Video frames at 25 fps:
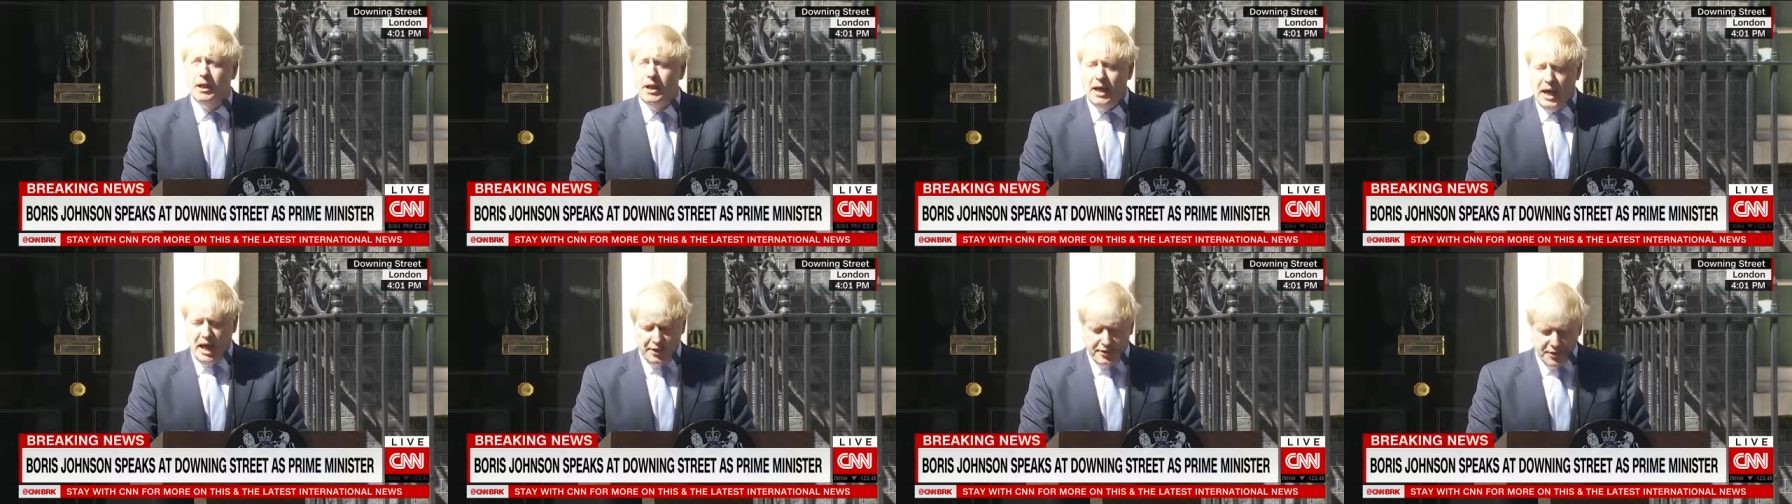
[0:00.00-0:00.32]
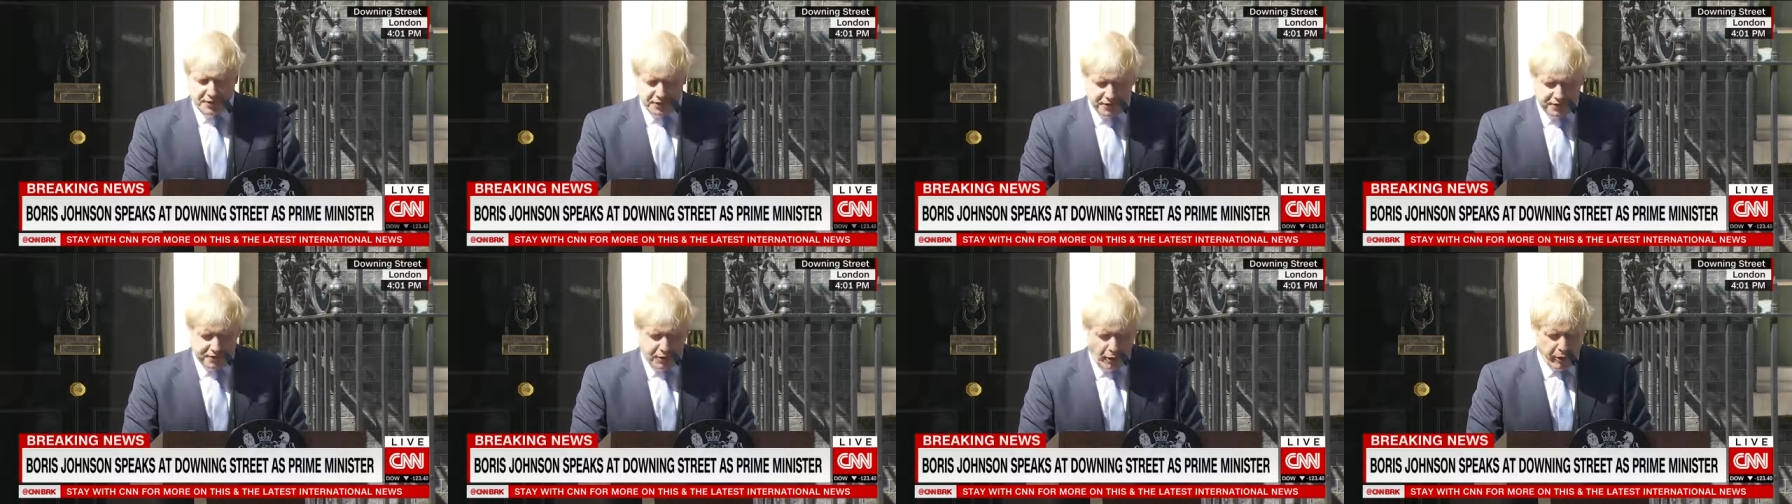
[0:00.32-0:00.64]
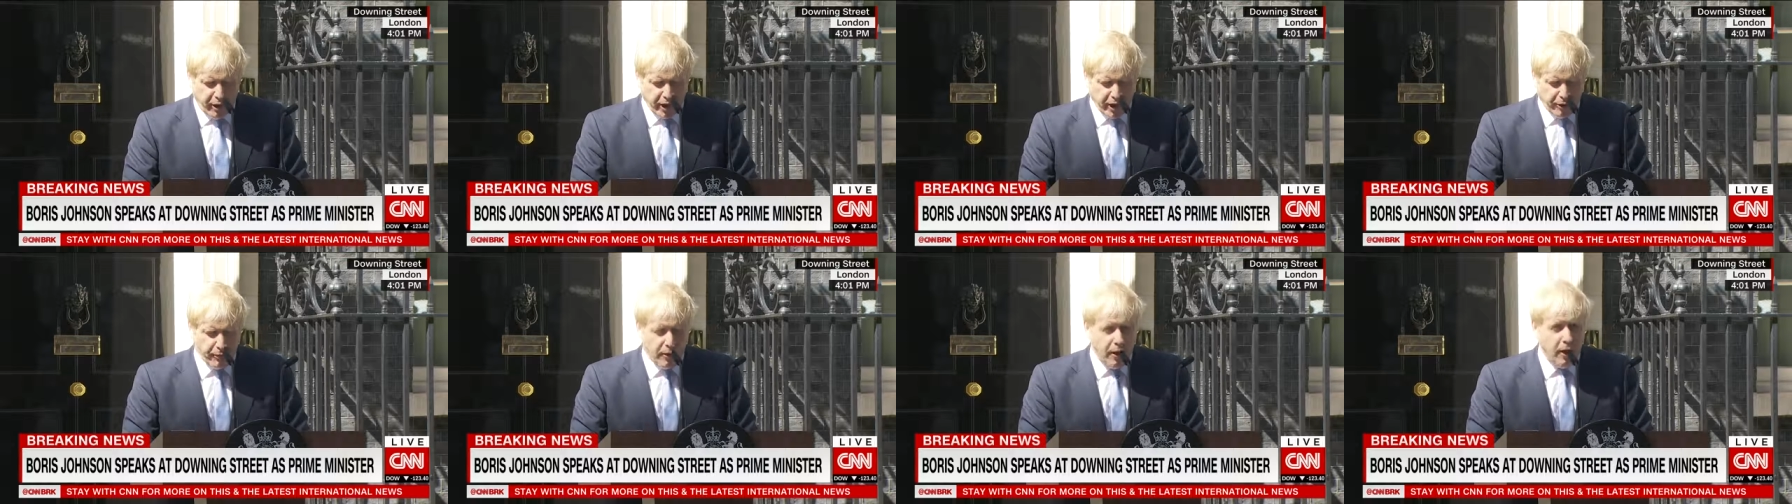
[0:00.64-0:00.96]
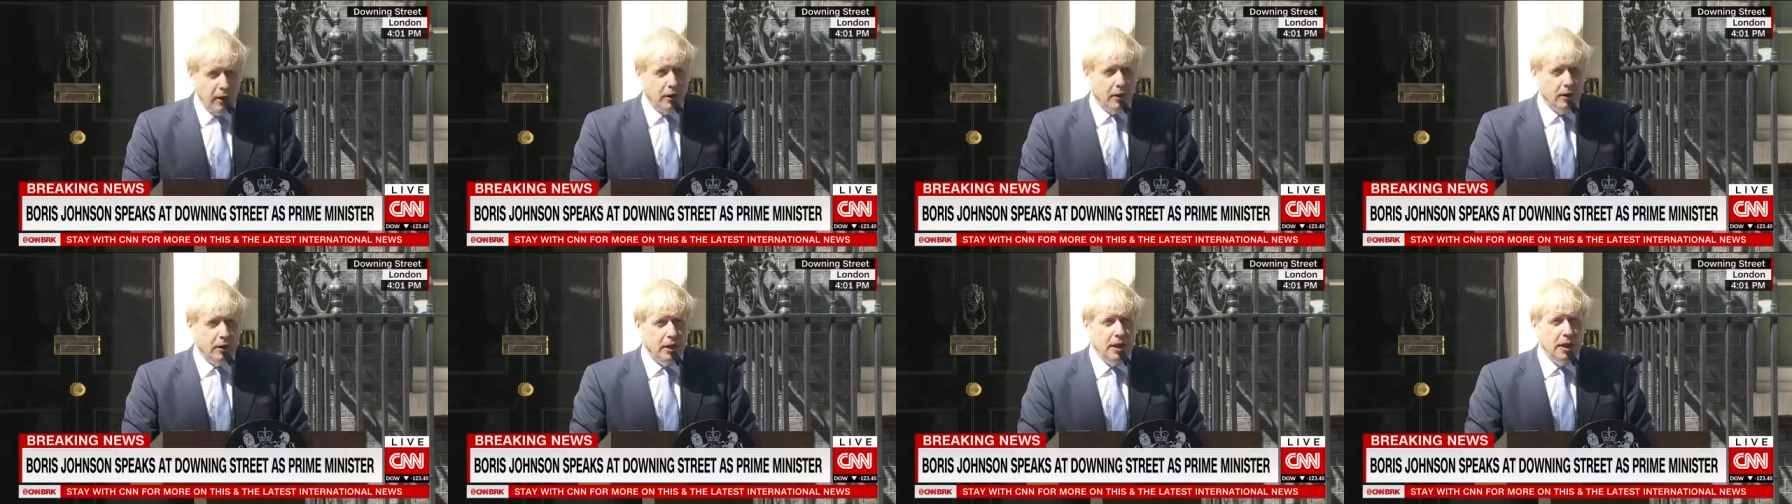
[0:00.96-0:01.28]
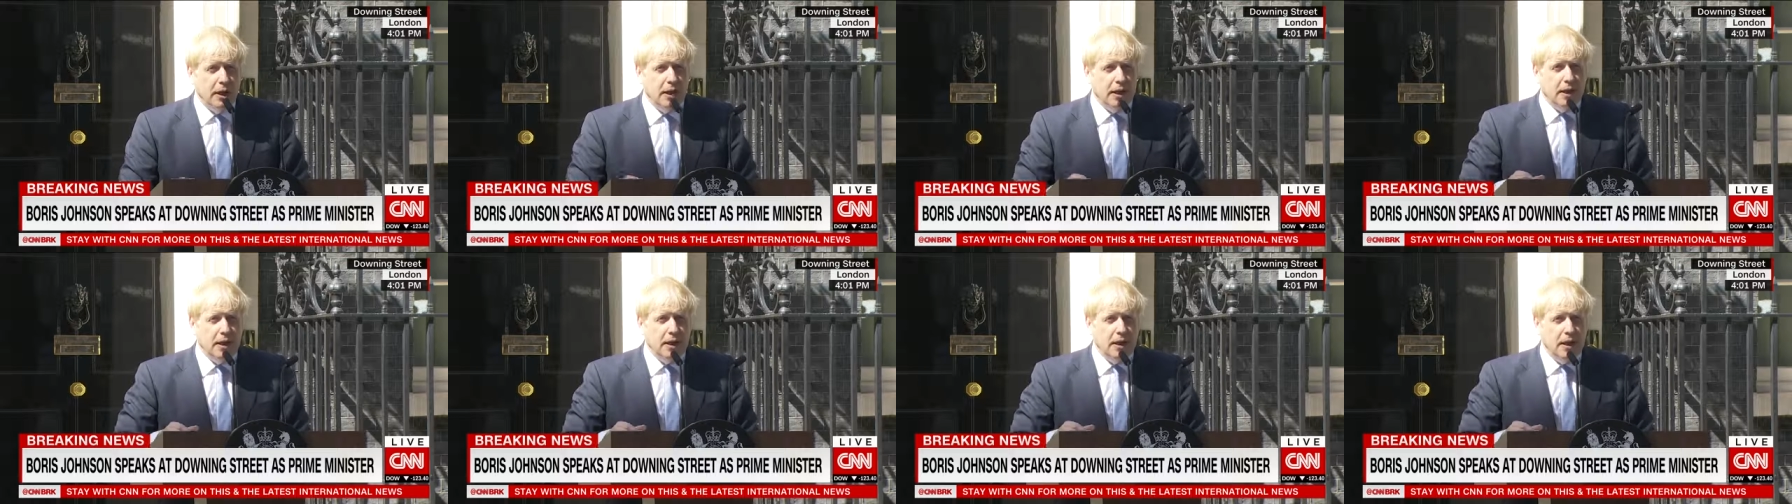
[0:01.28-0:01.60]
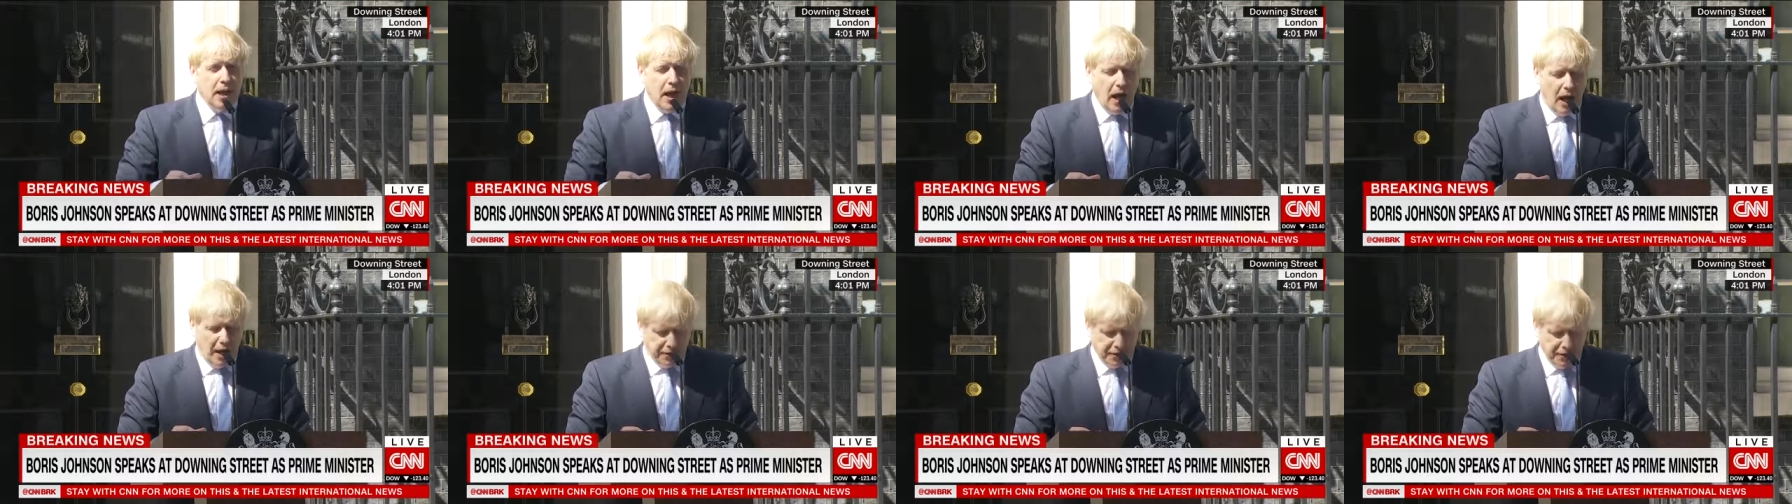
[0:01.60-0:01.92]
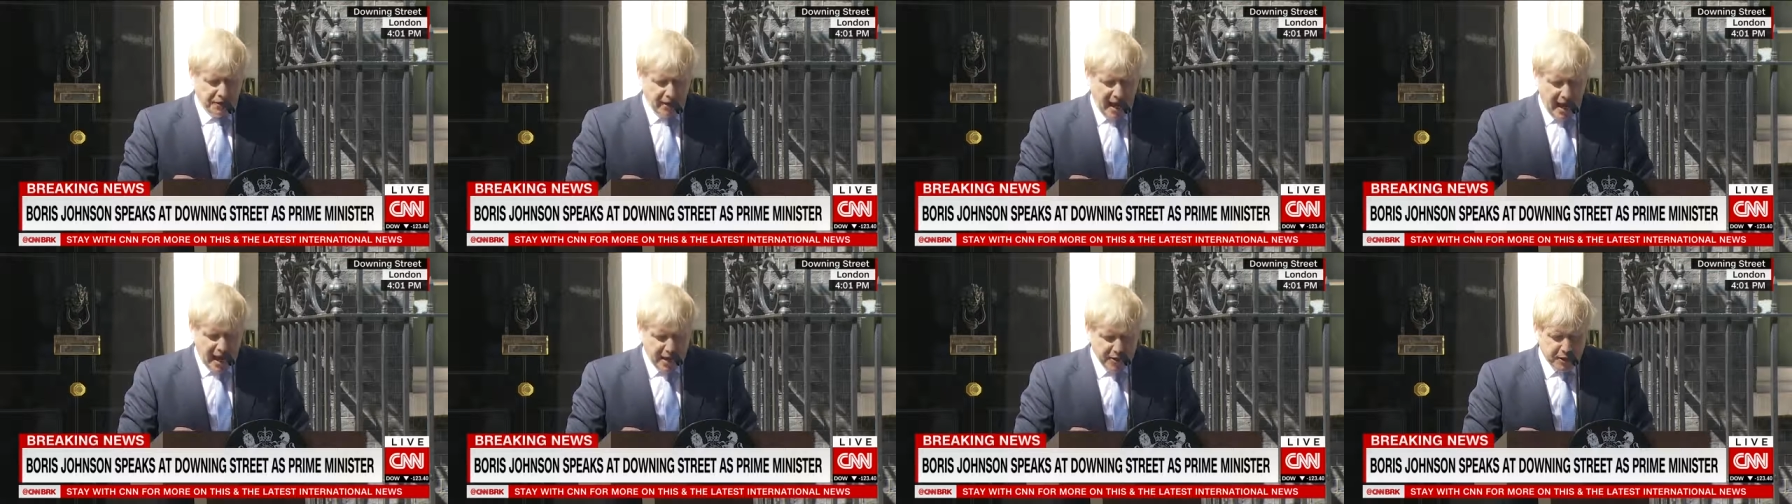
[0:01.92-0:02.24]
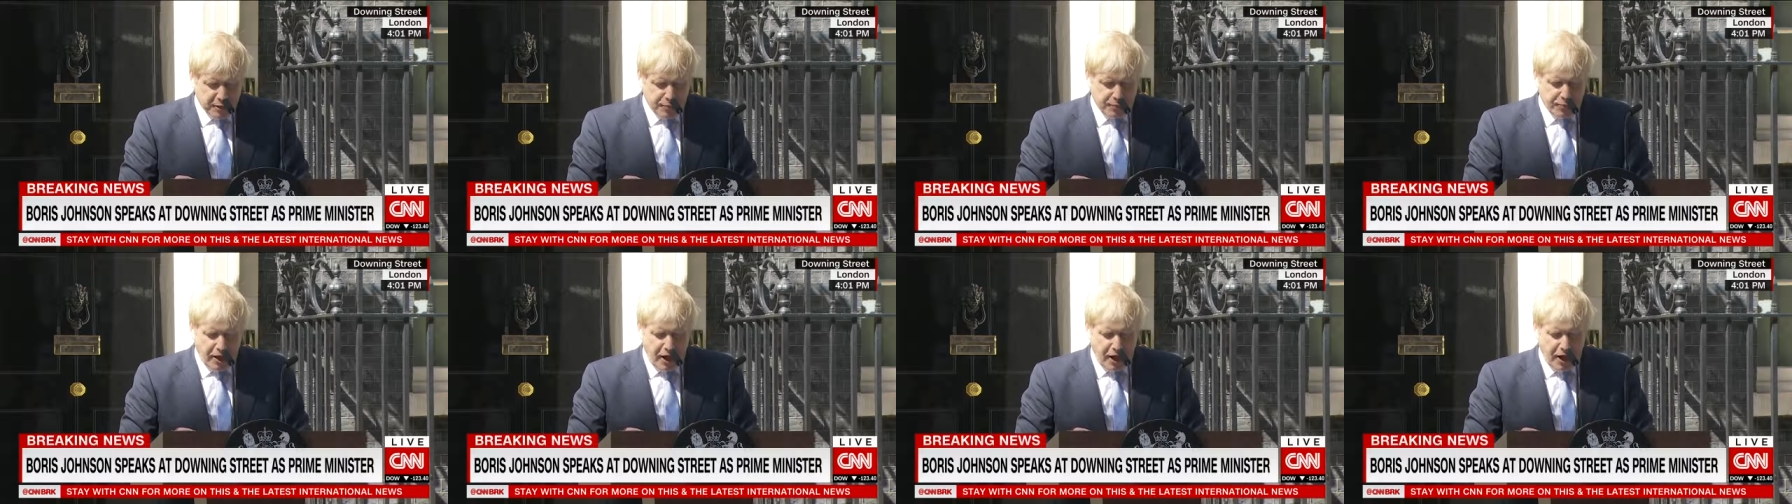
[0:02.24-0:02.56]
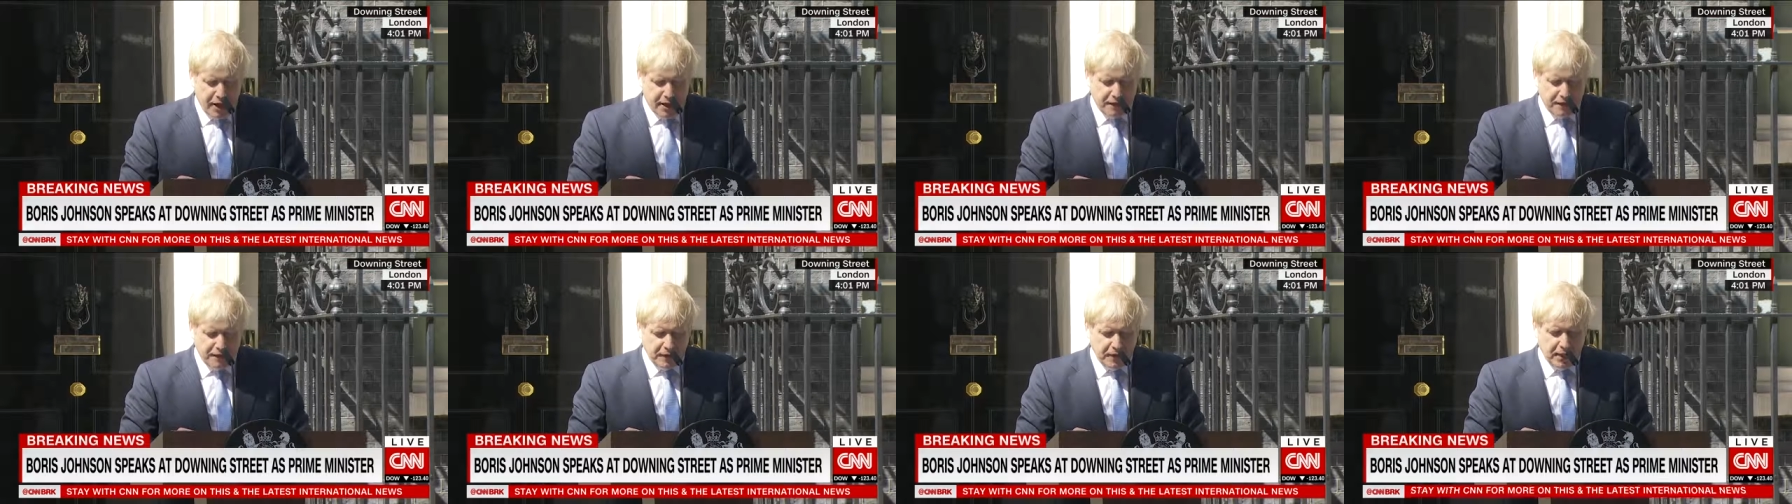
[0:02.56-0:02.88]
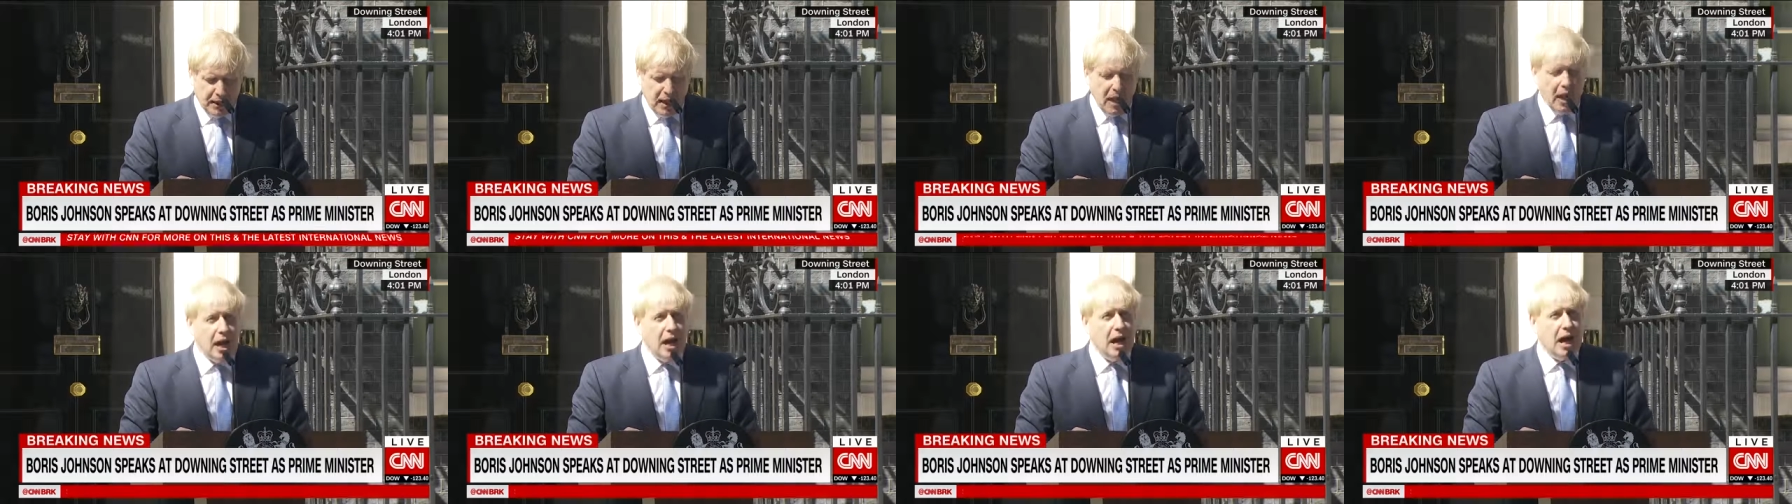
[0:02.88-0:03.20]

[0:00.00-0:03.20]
and historic role as an enterprising,